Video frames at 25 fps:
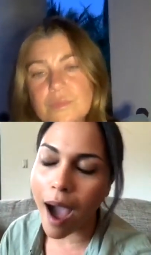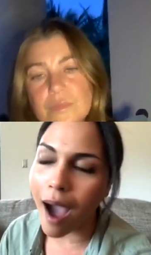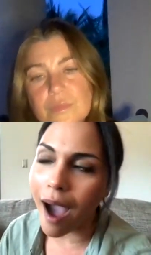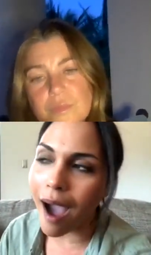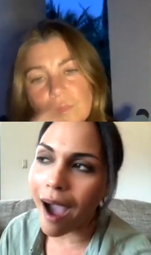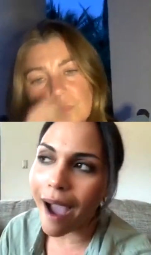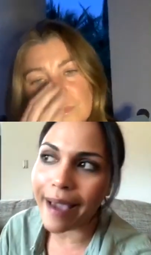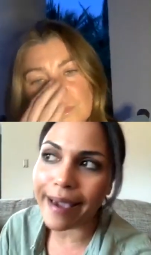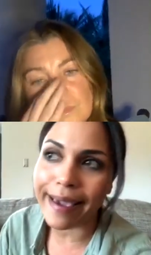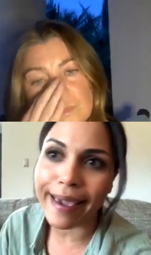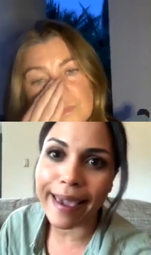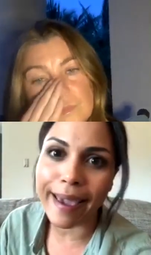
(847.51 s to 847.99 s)

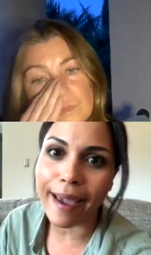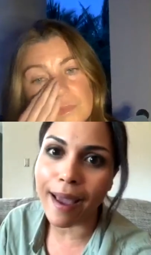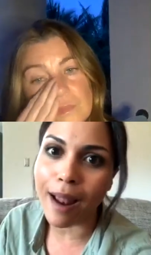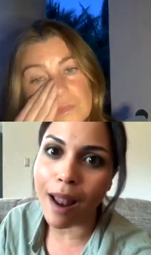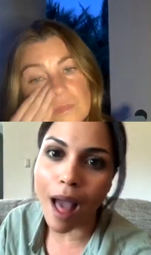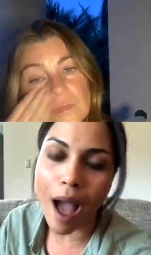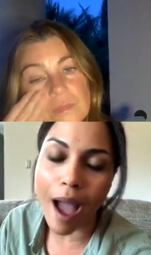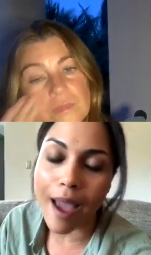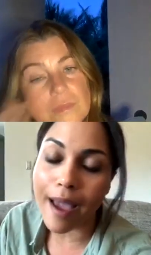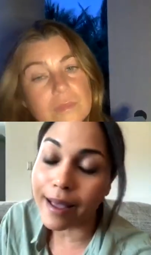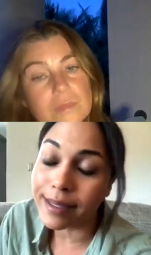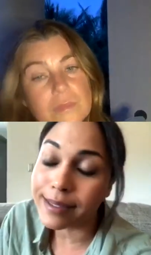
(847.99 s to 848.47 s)
Speaker 1: I can't,
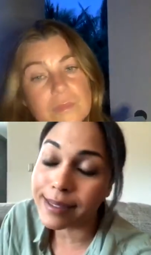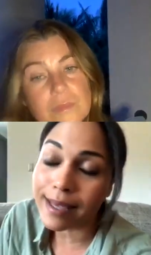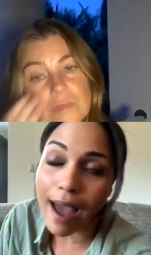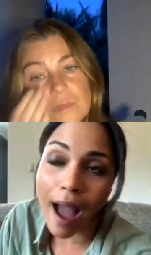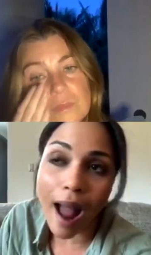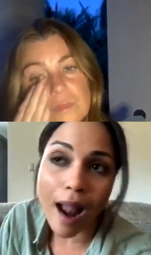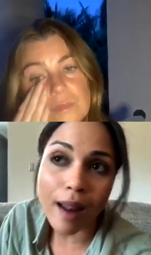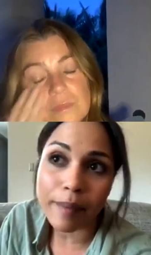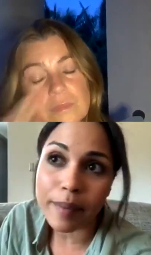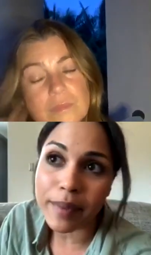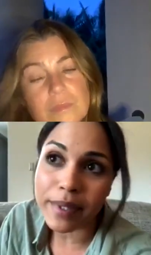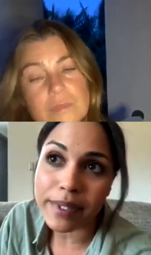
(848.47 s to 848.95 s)
it's
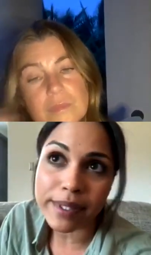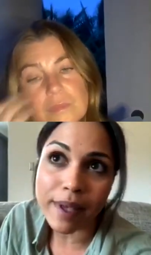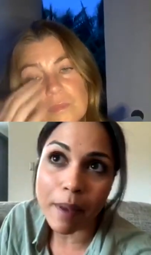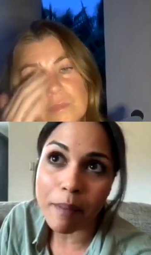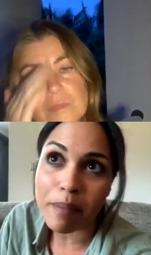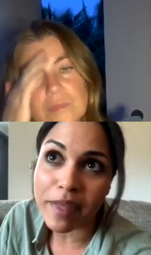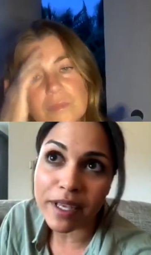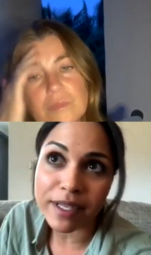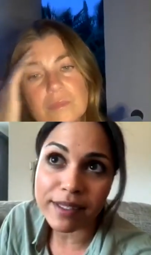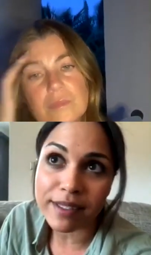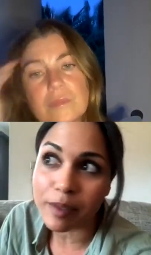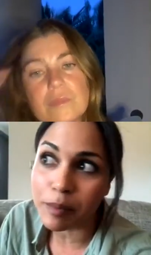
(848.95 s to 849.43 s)
got to be
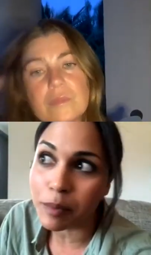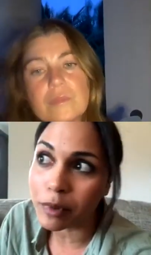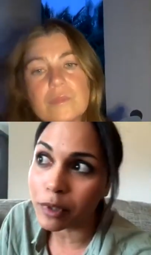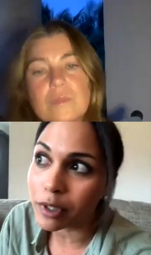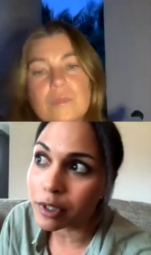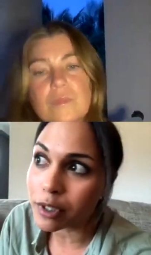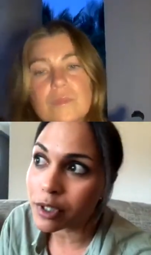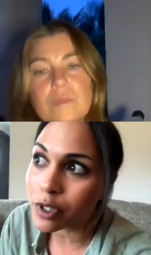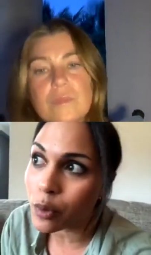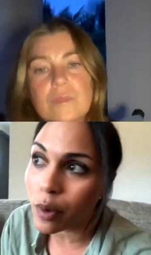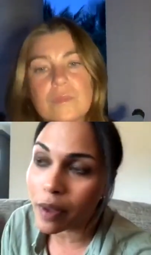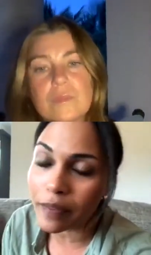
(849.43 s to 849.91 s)
something similar
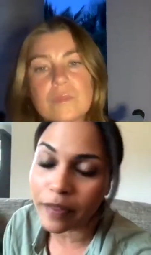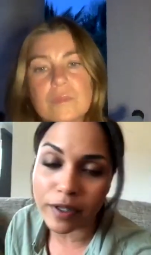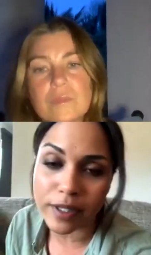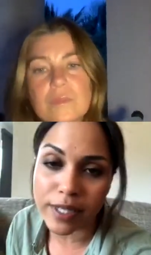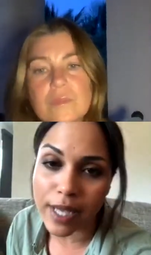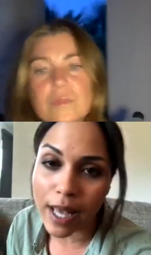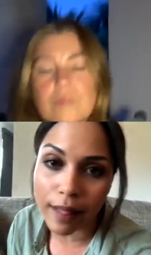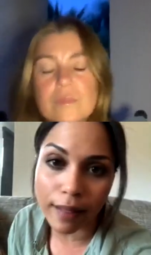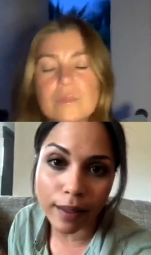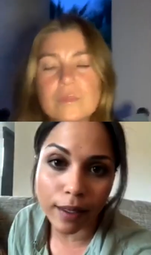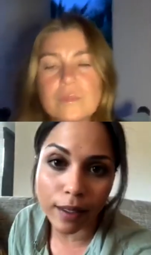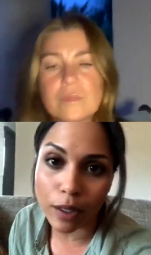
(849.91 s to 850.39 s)
to what they're
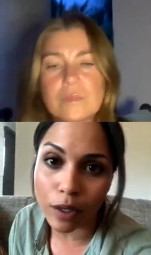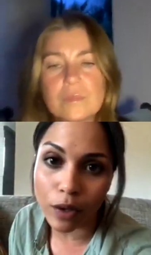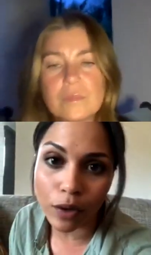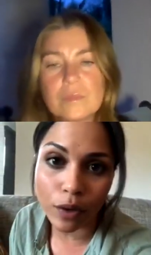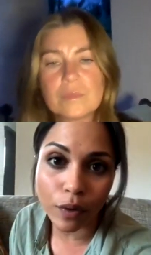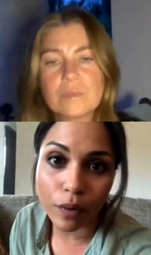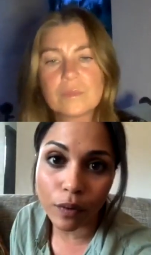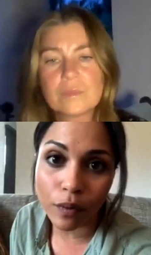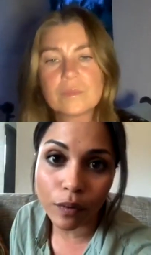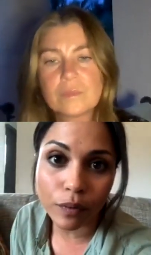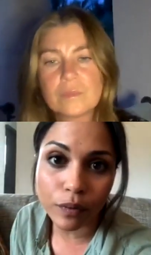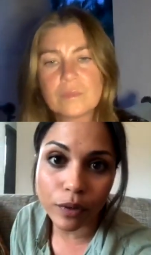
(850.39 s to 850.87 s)
telling you.
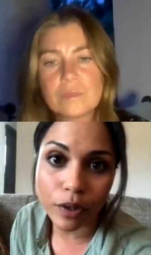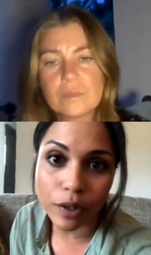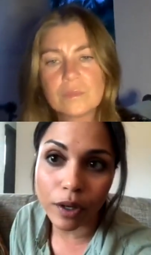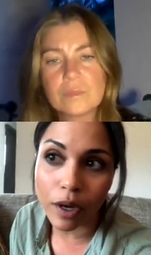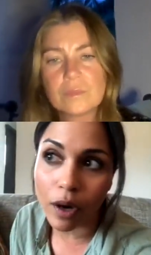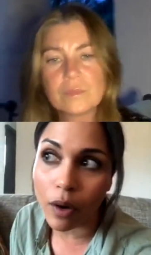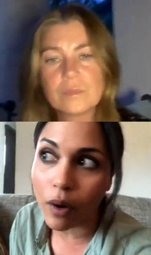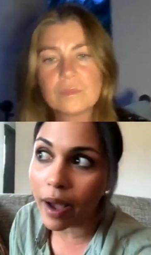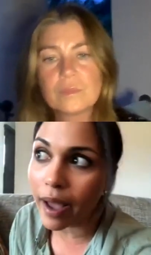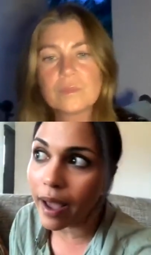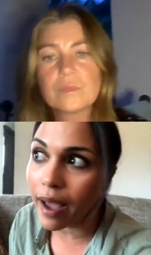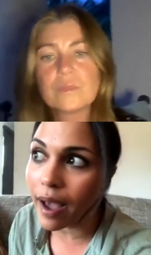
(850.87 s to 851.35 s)
You know,
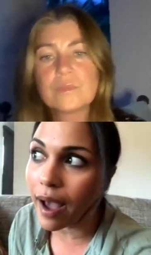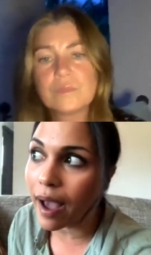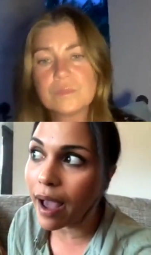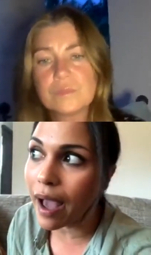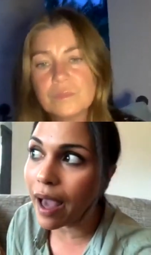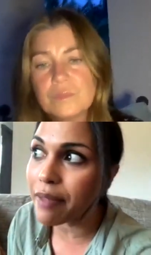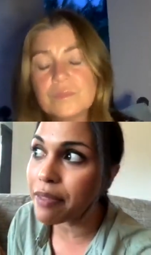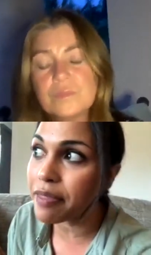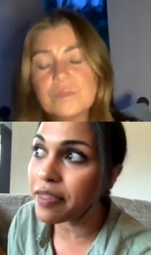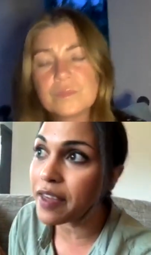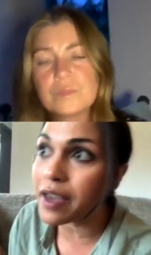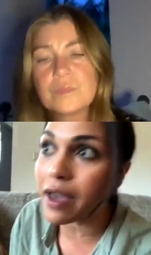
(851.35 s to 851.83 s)
I, I
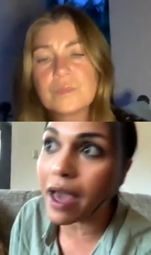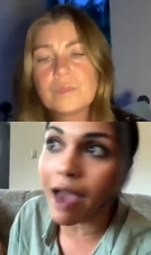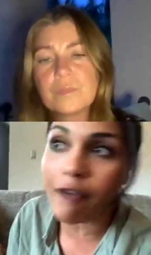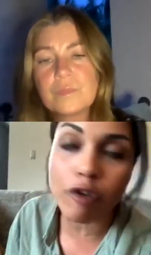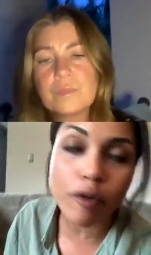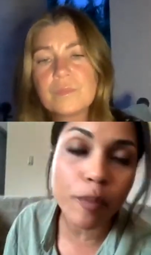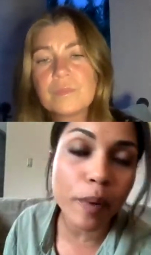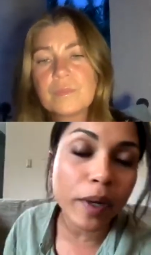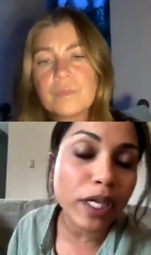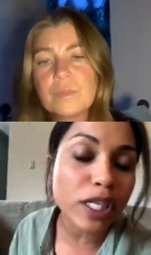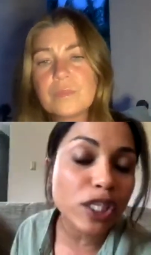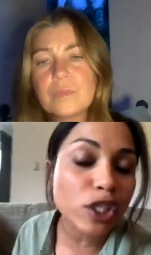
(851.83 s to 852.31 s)
think
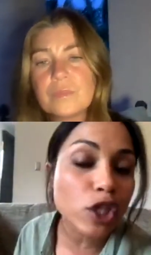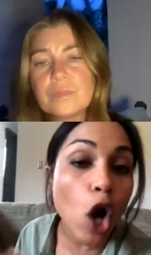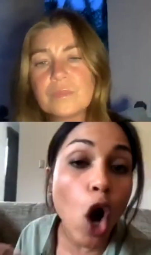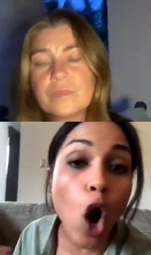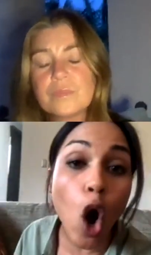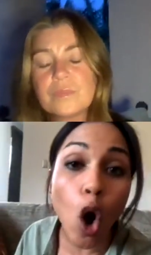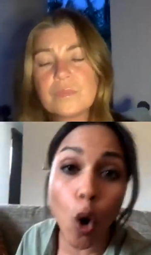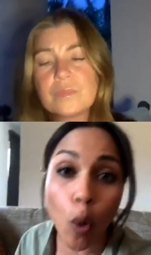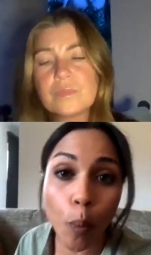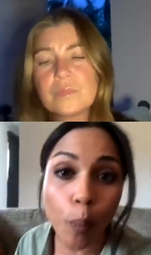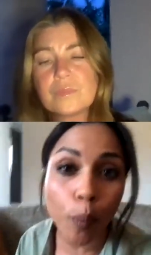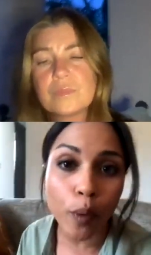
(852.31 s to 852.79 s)
everybody's
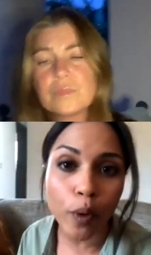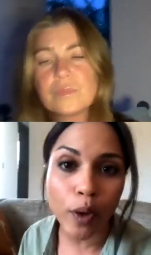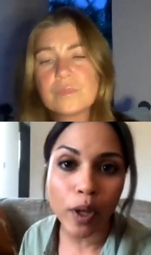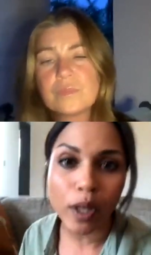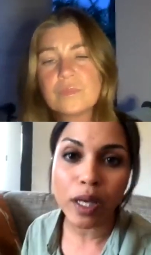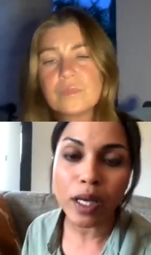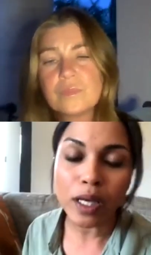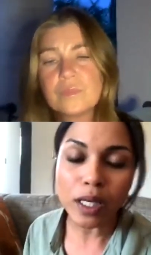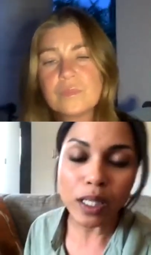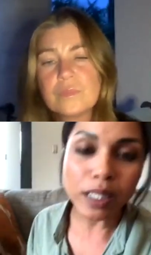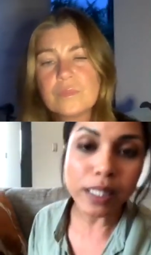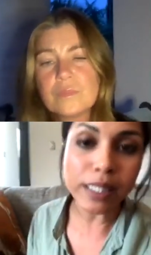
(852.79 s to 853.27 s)
hope
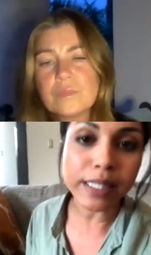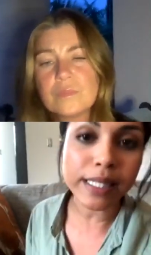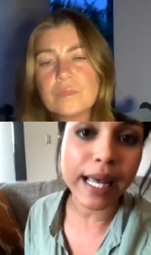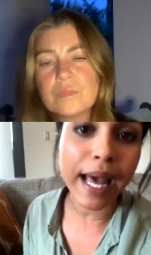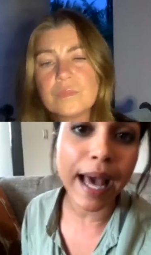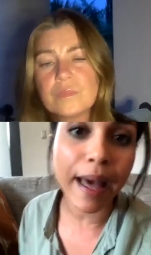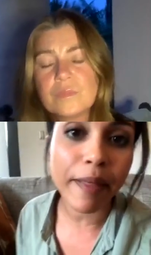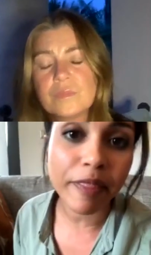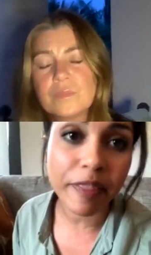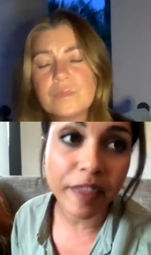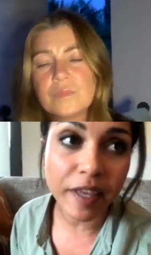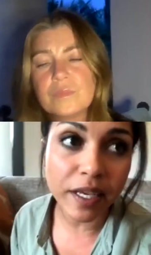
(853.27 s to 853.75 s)
is
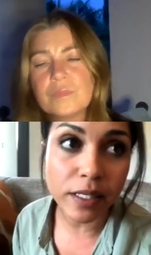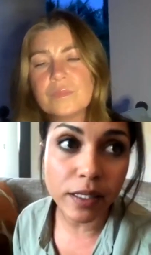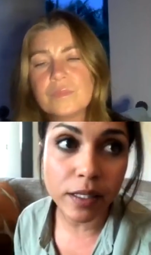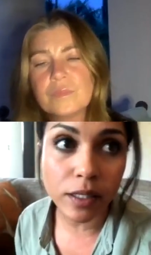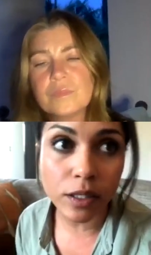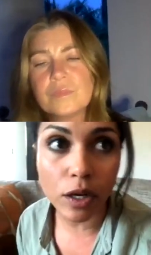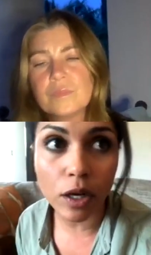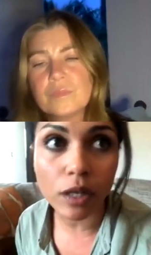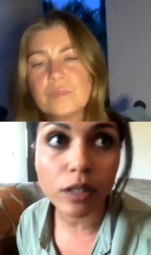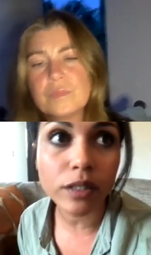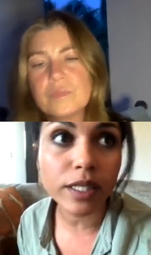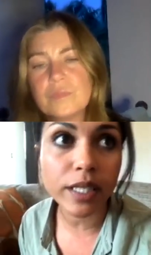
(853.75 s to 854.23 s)
that things
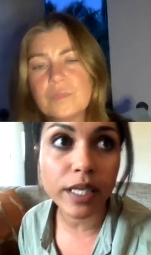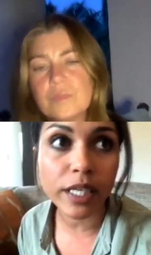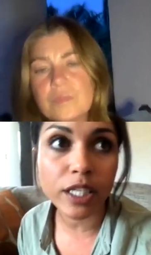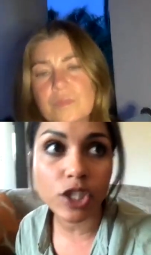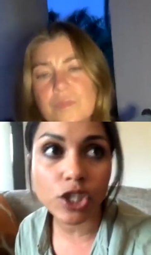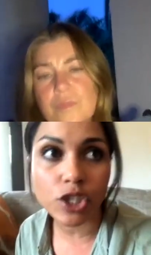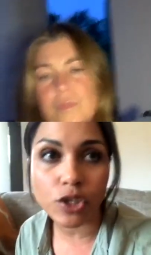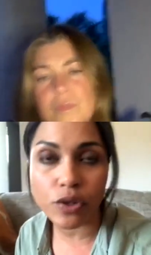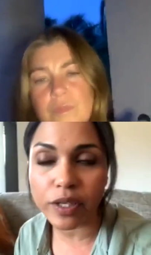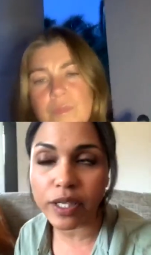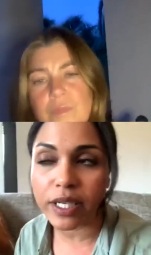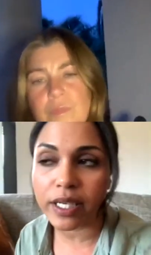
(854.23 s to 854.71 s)
start to get
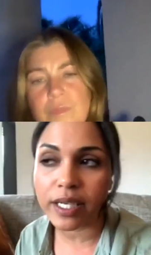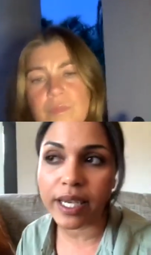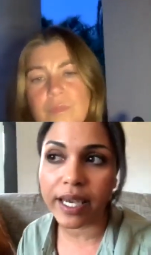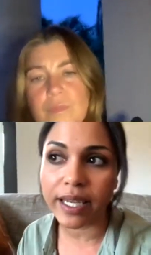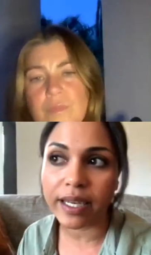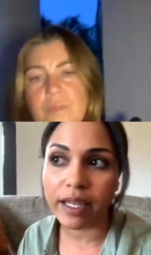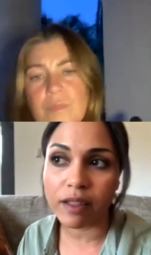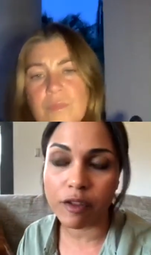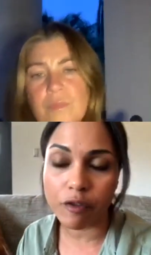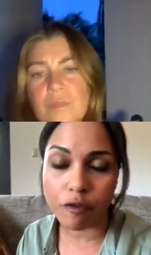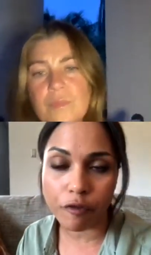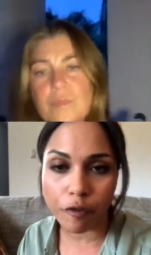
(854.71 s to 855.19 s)
shooting again
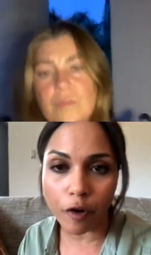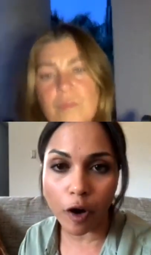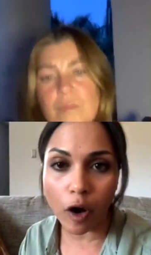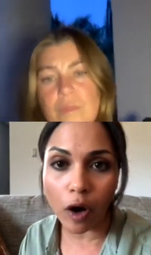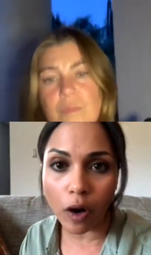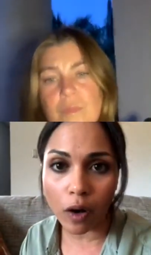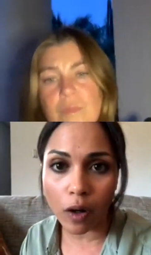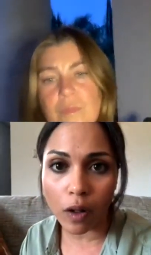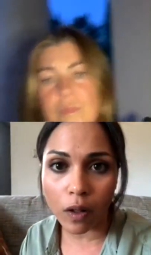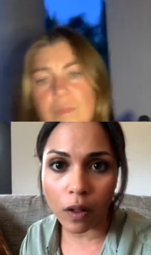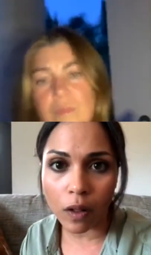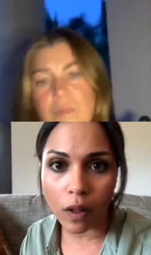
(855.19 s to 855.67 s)
in the
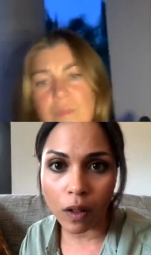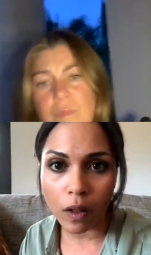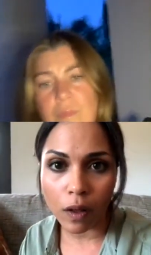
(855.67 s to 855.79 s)
fall.